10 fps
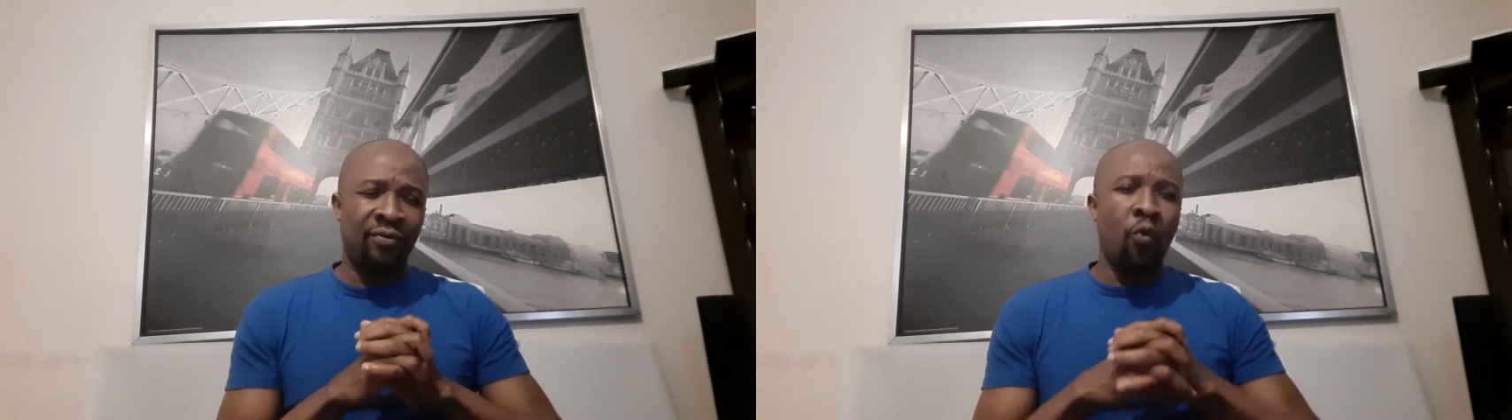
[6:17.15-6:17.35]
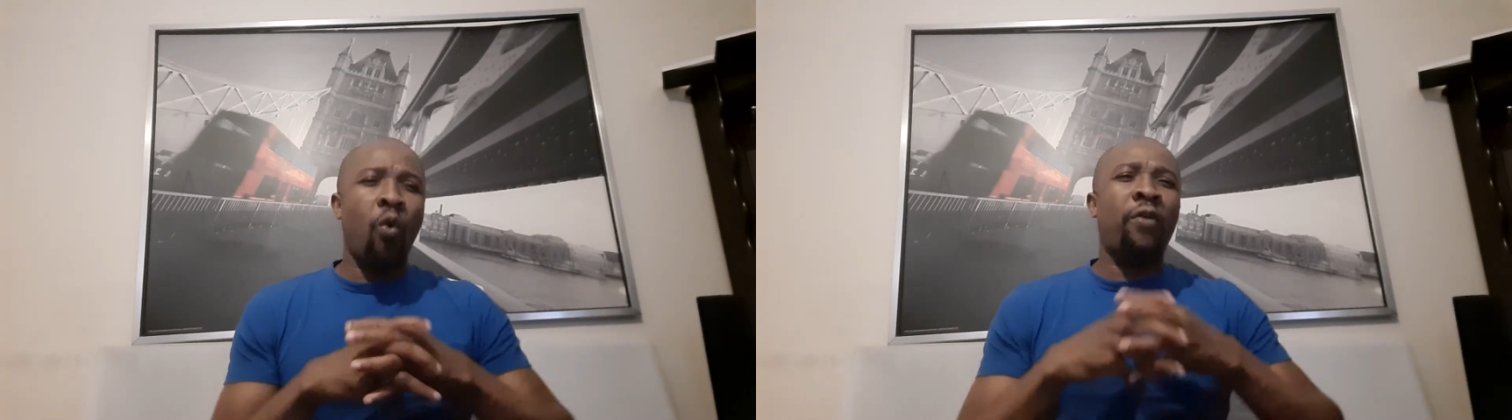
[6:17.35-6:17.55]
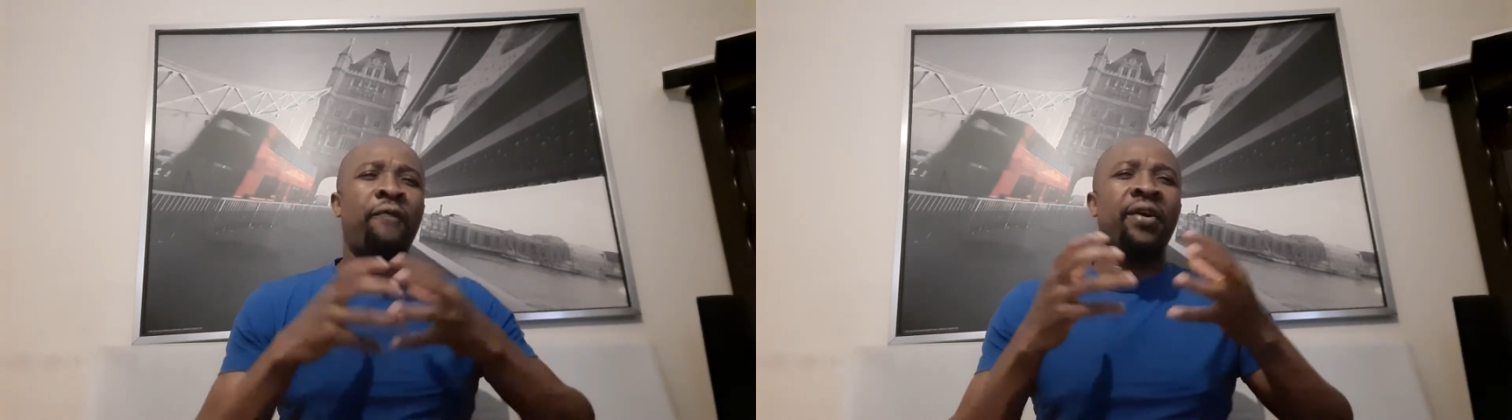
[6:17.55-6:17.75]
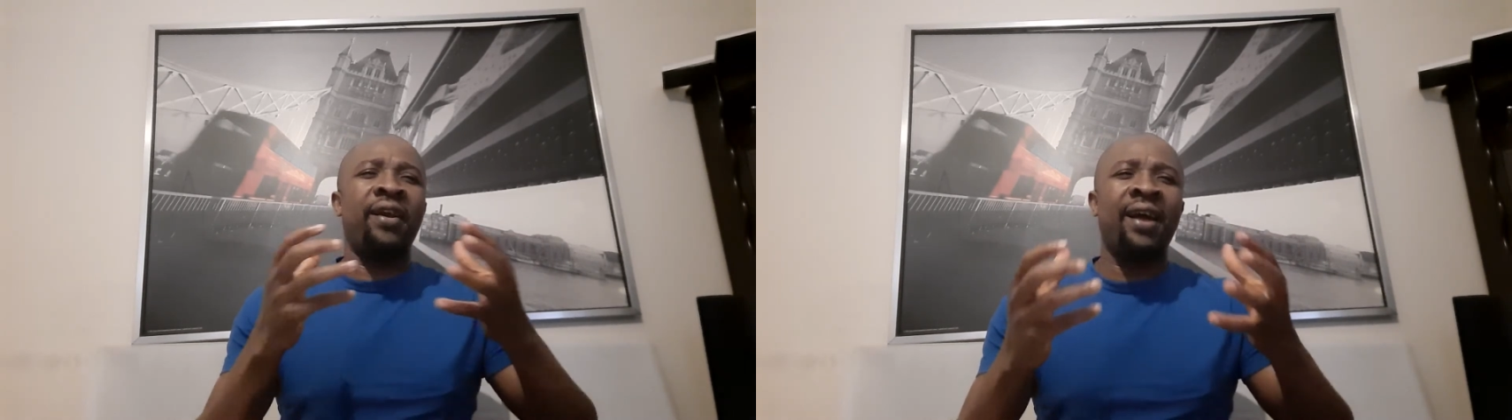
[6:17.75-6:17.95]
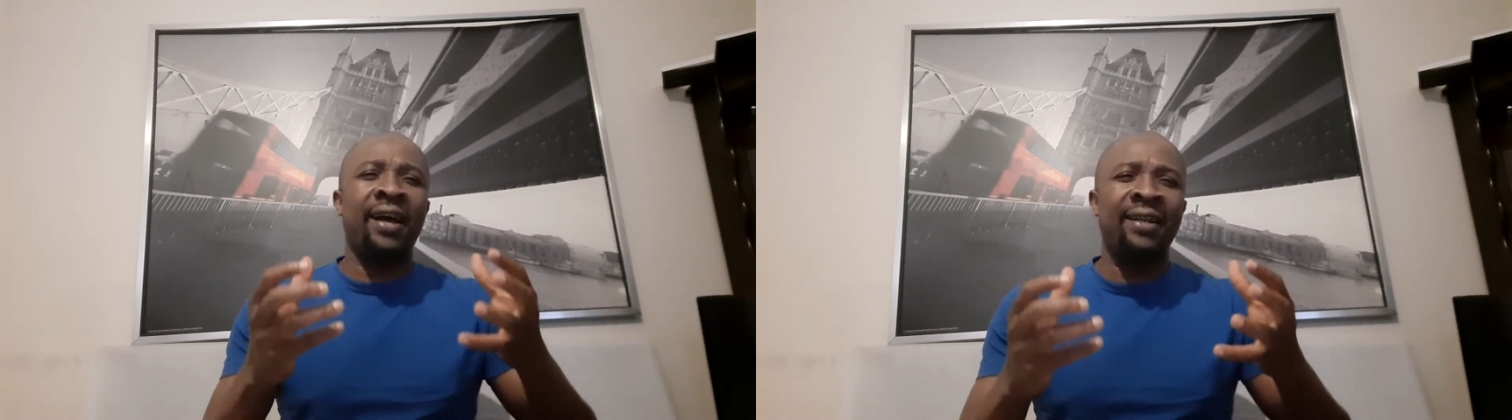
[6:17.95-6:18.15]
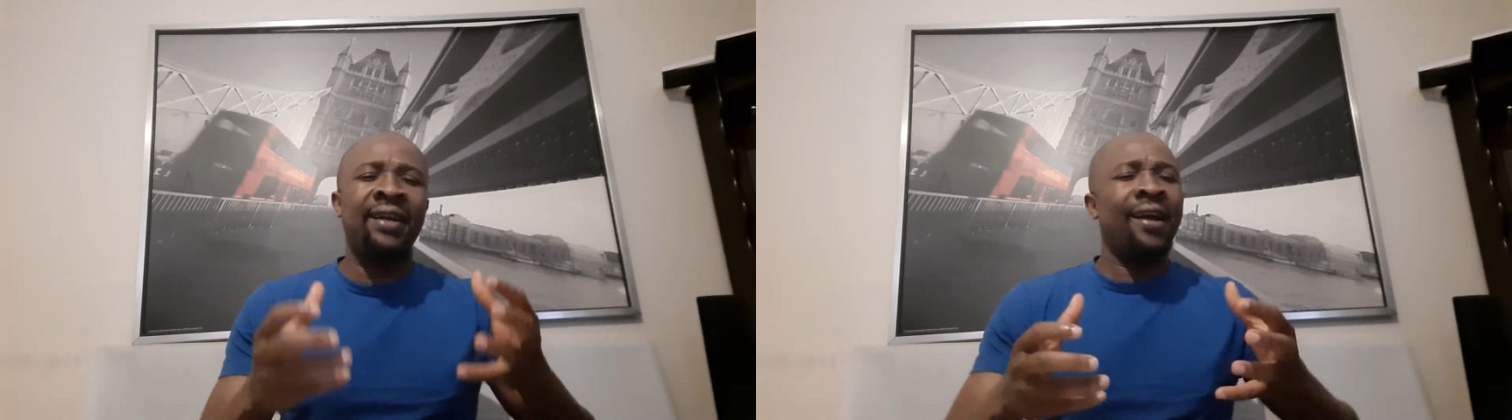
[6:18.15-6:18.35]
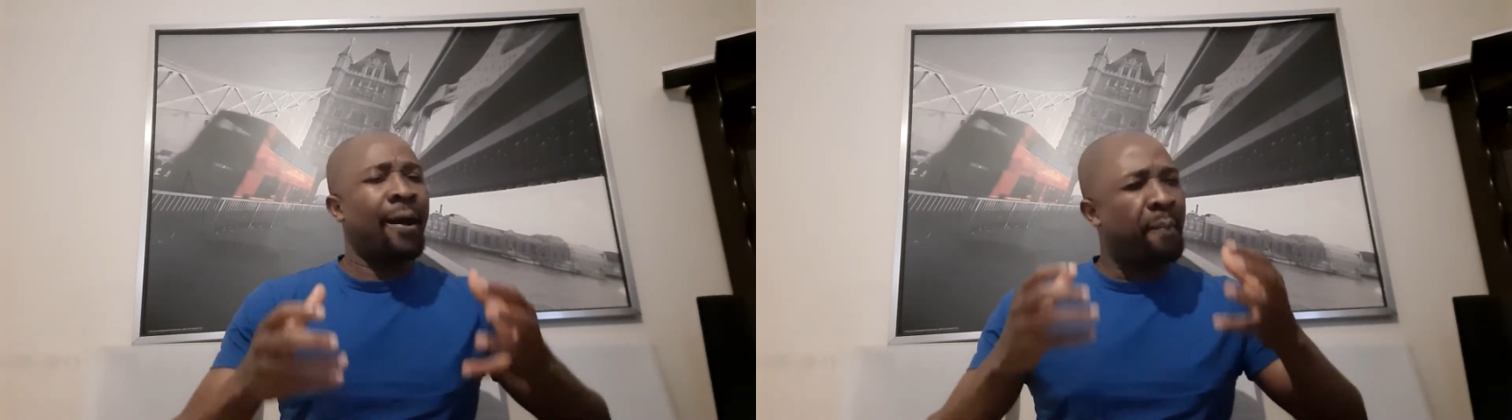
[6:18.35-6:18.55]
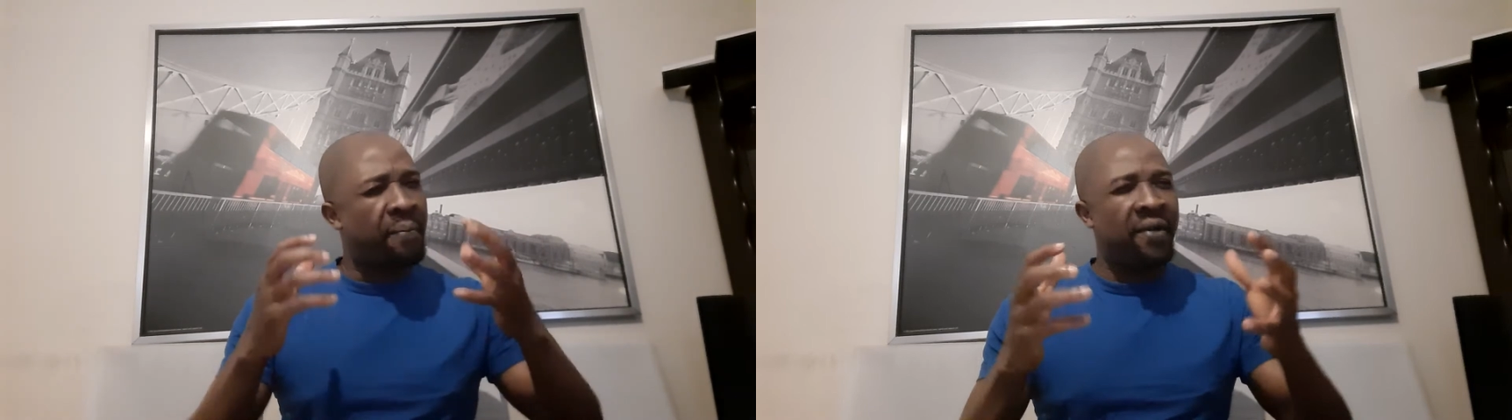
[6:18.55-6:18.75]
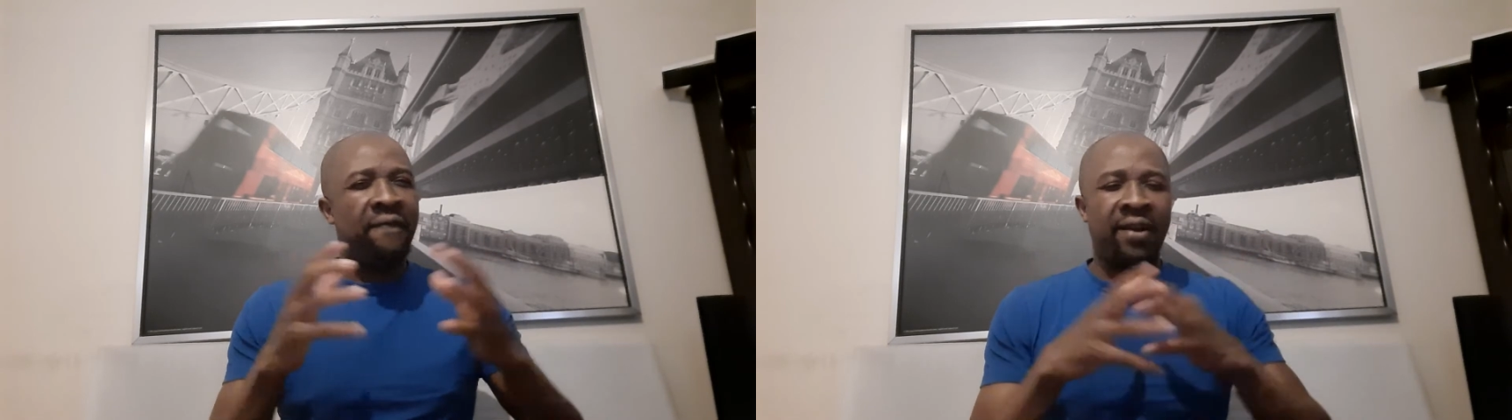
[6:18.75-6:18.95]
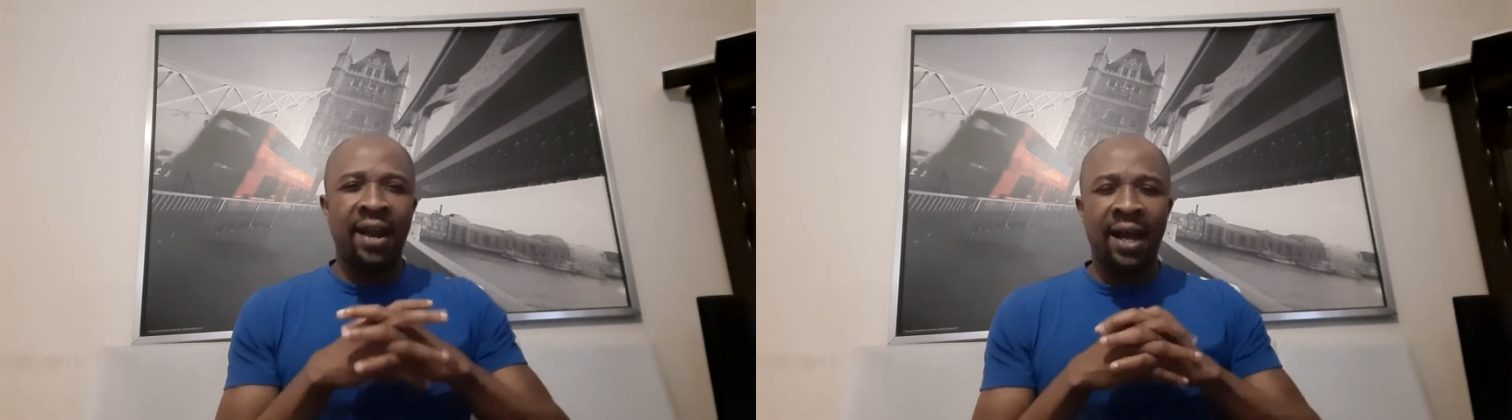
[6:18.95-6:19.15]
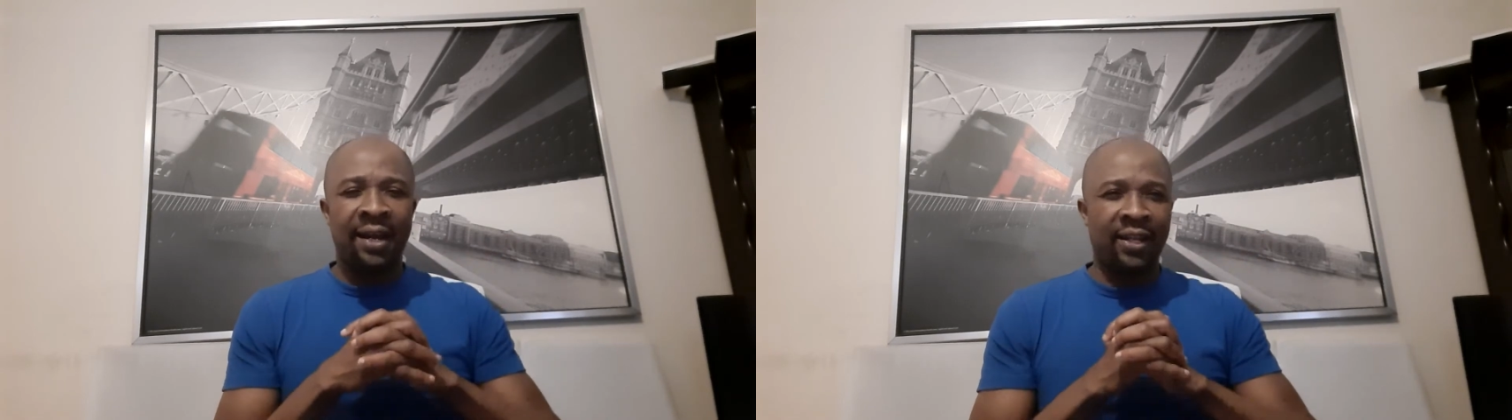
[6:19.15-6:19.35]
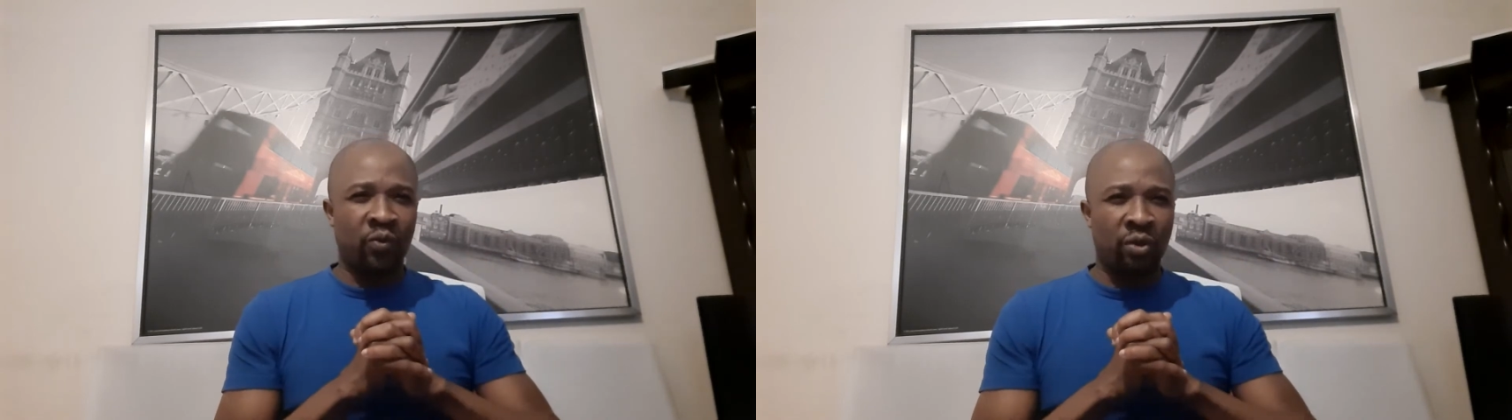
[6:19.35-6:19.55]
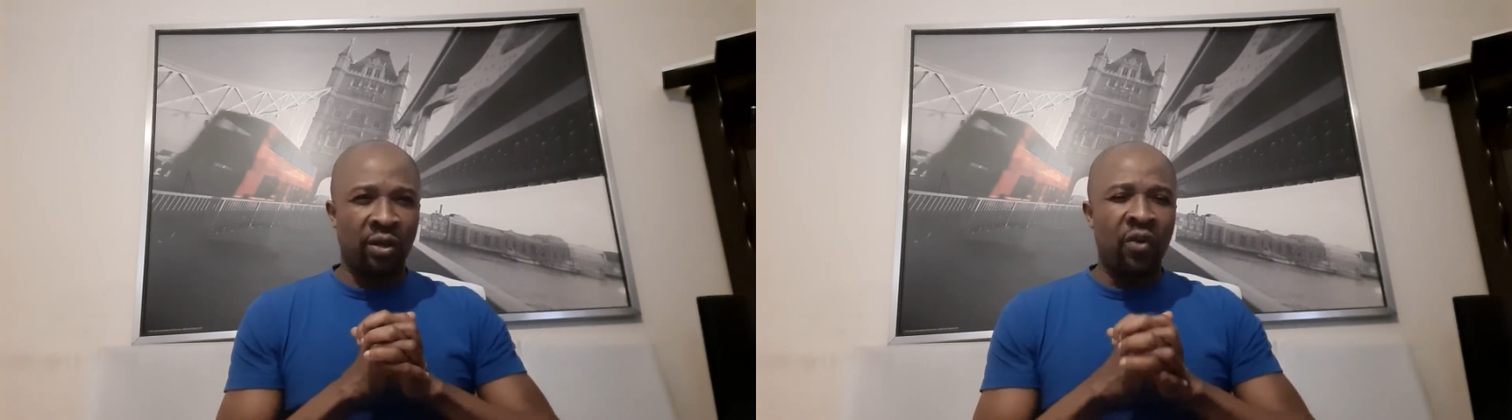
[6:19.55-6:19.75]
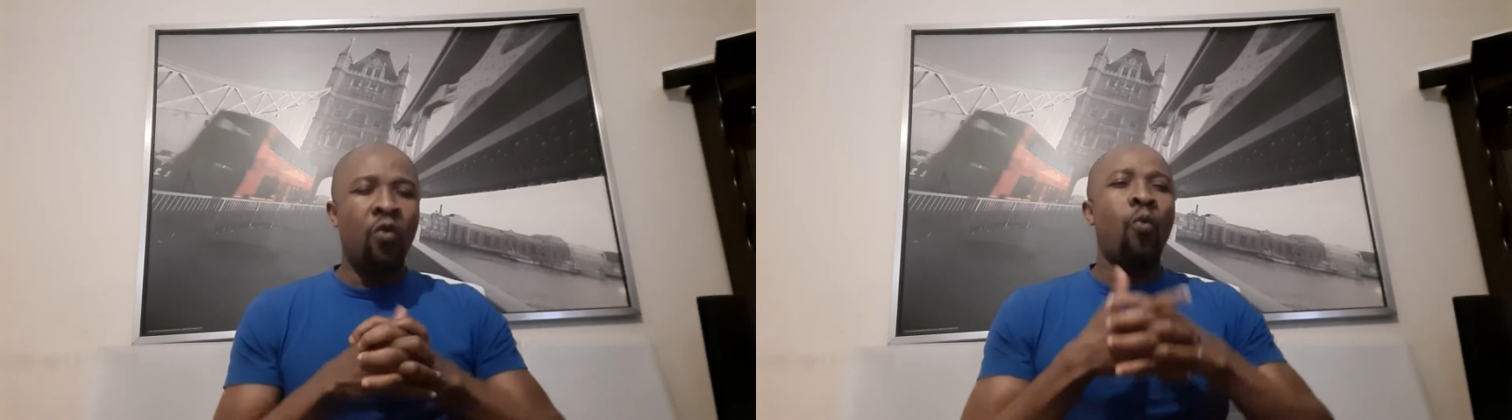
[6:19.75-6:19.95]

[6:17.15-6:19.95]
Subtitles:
Work very hard and pray very hard as well.